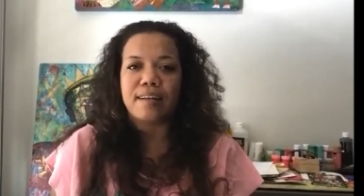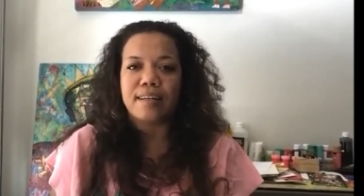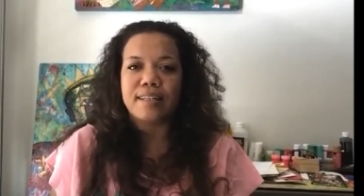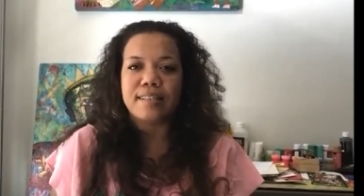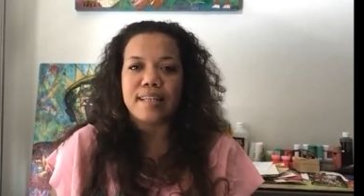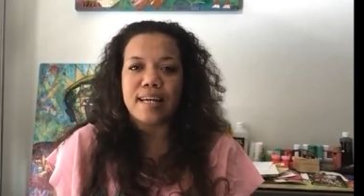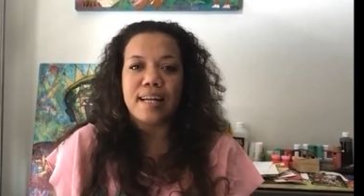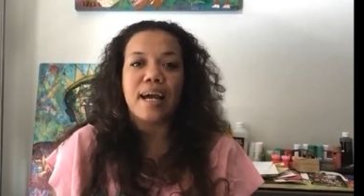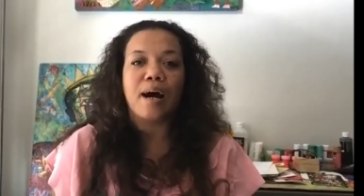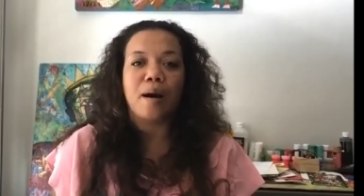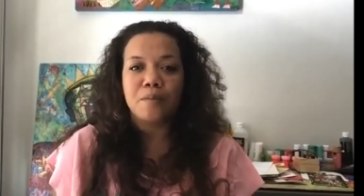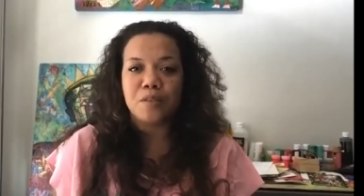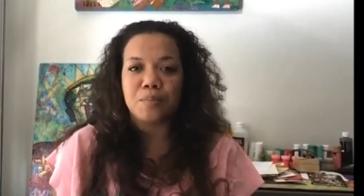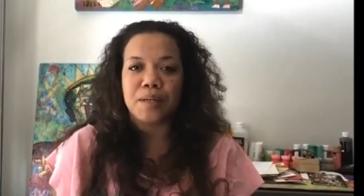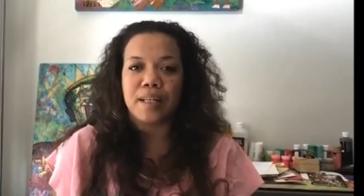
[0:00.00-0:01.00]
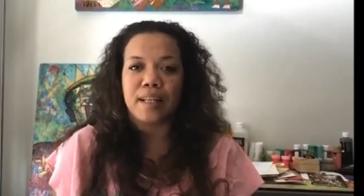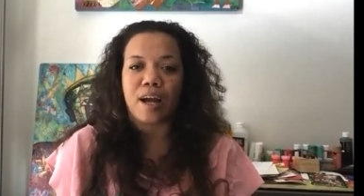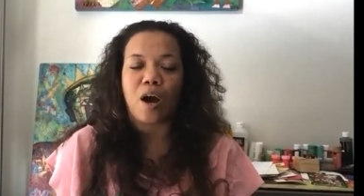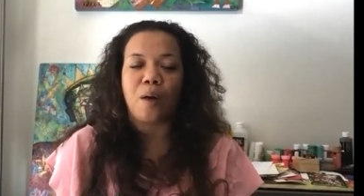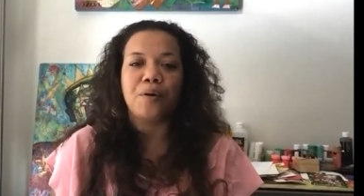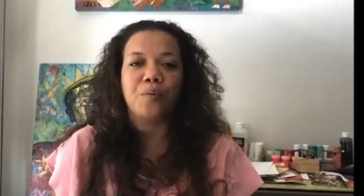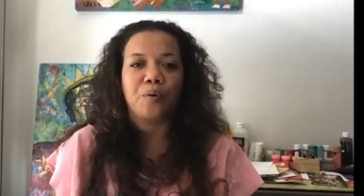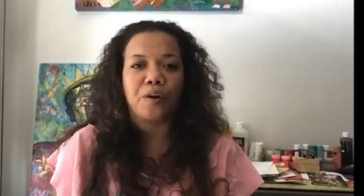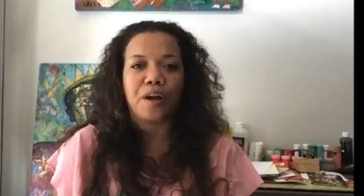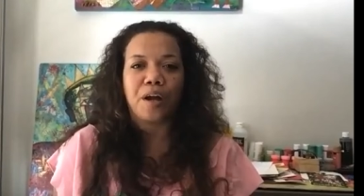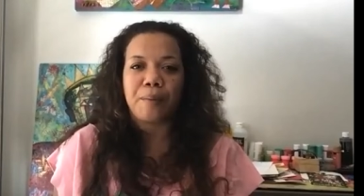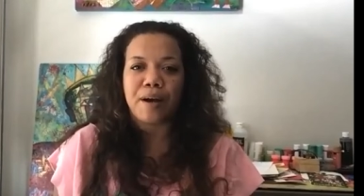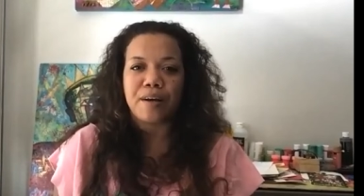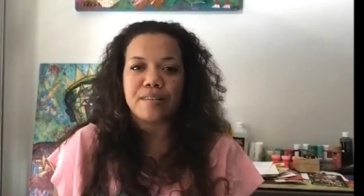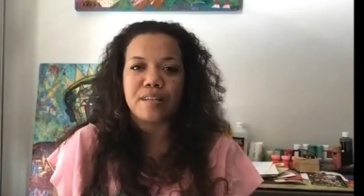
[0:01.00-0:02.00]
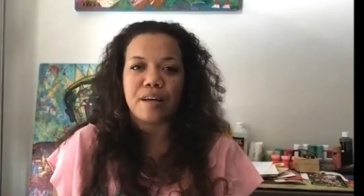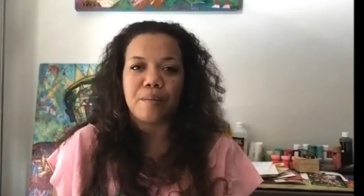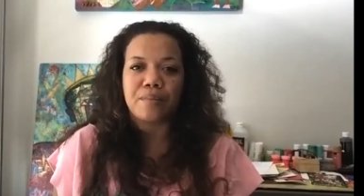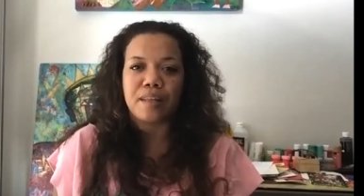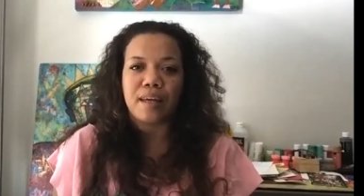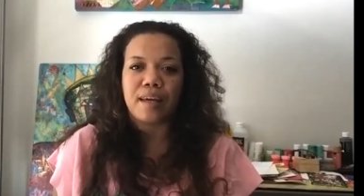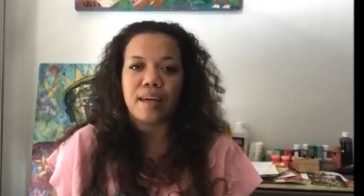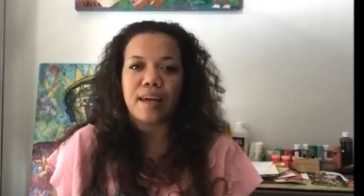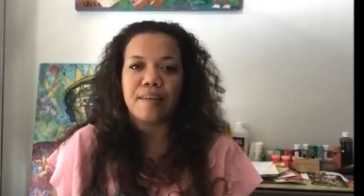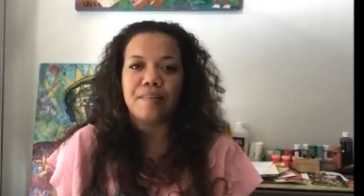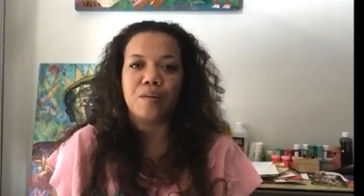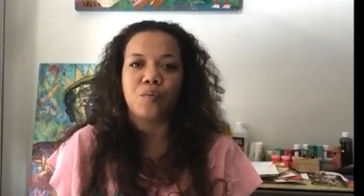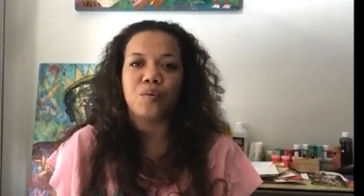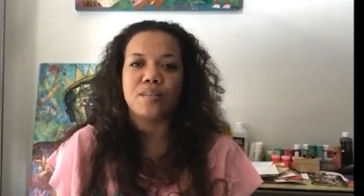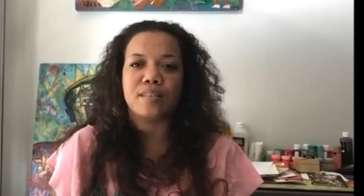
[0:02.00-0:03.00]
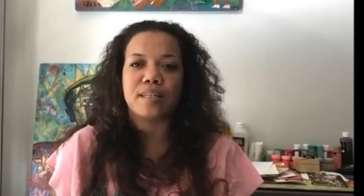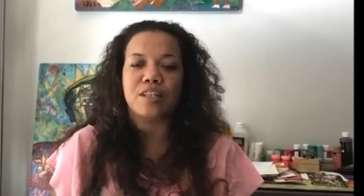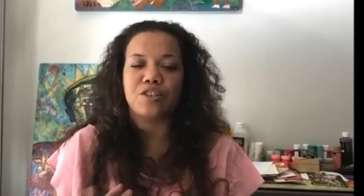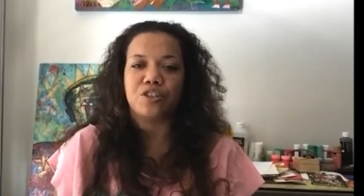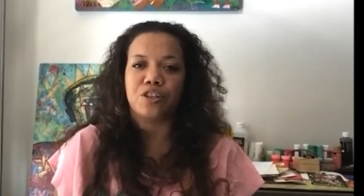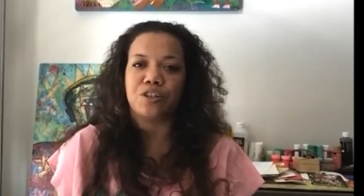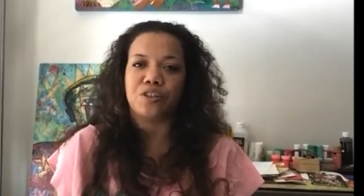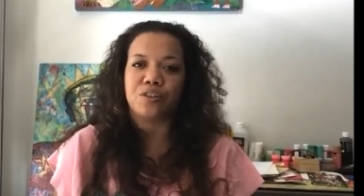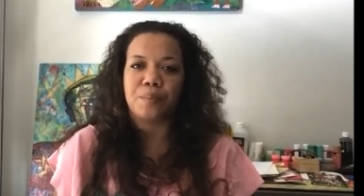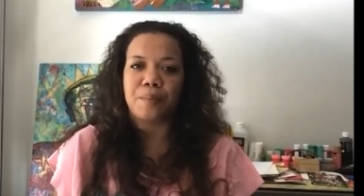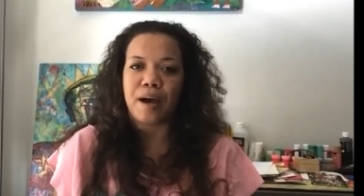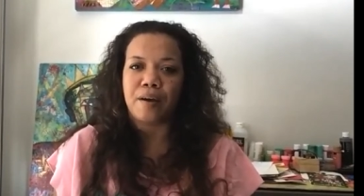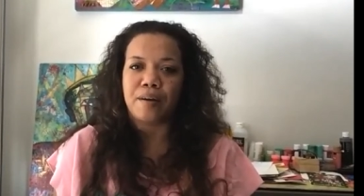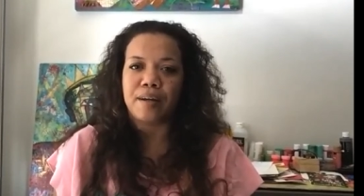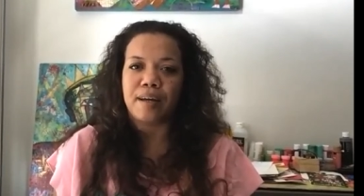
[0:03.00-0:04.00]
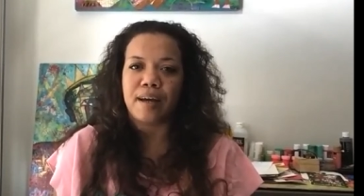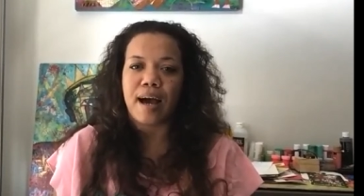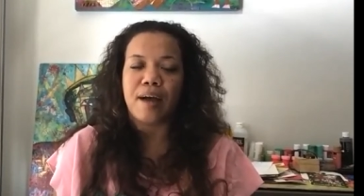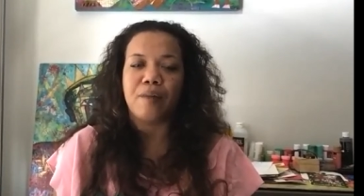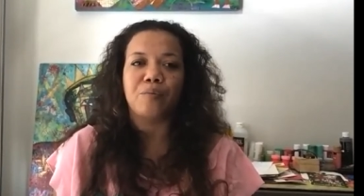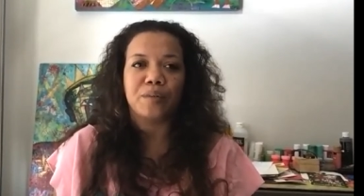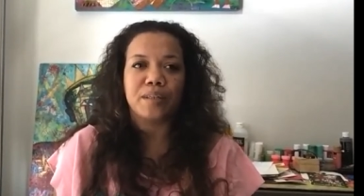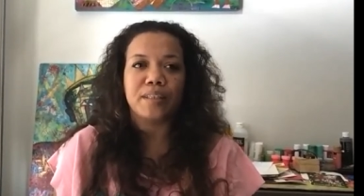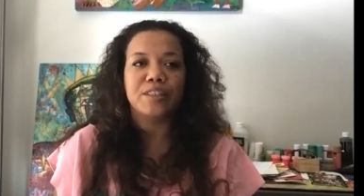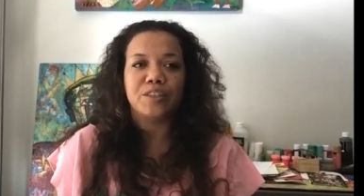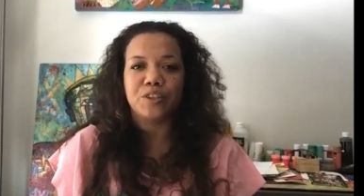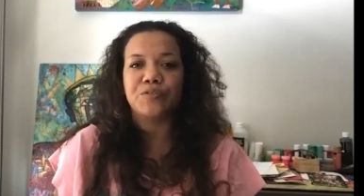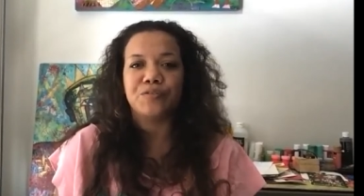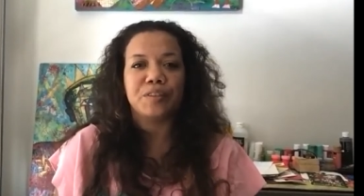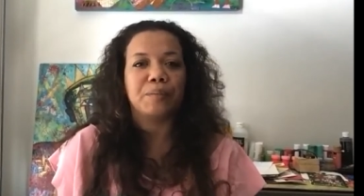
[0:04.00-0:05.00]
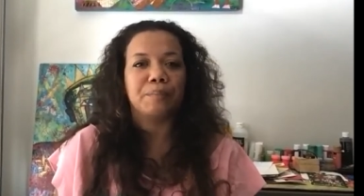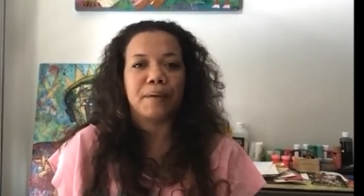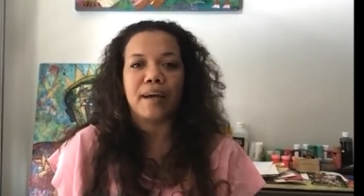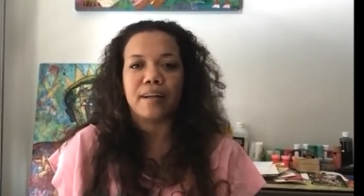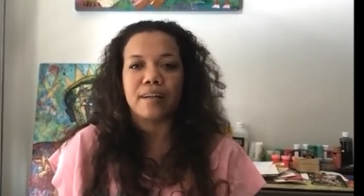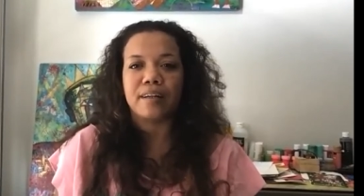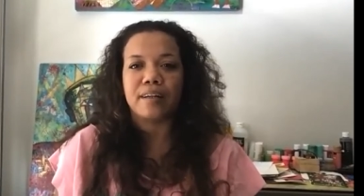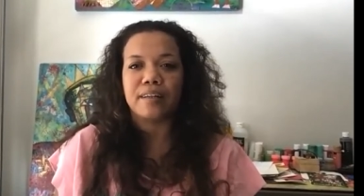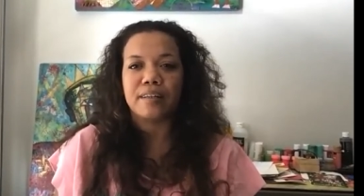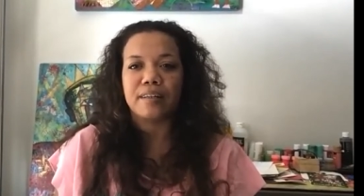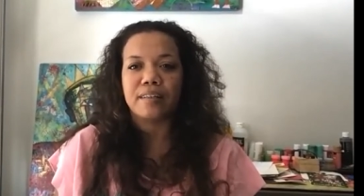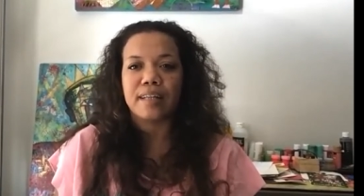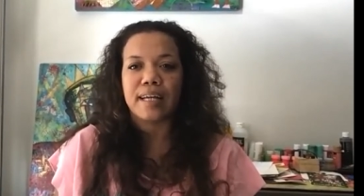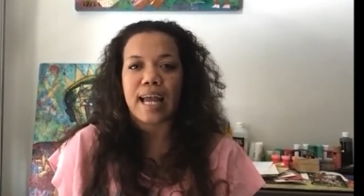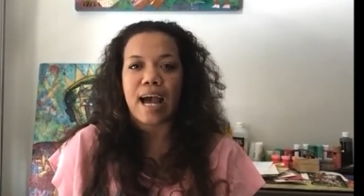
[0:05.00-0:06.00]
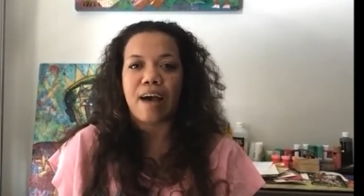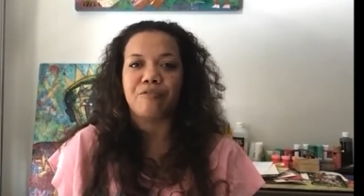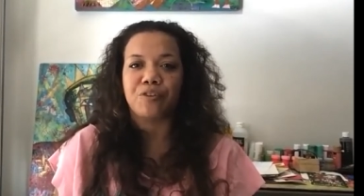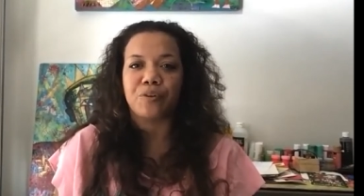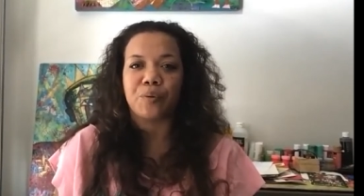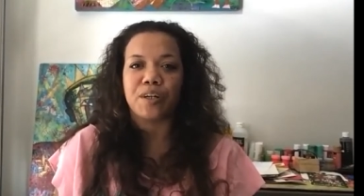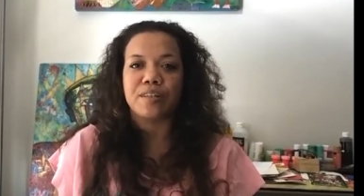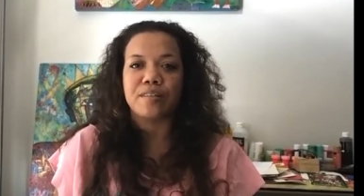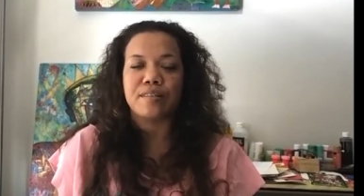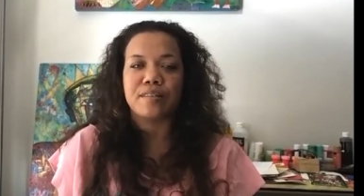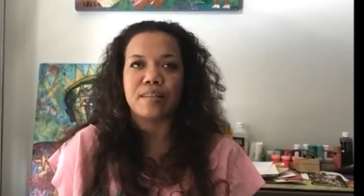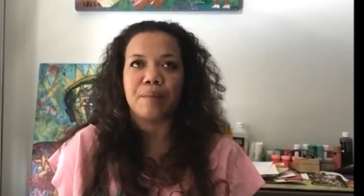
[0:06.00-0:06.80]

it helps me. Like I'll be worrying about something, and then once I journal about it, I really do feel better, like afterwards.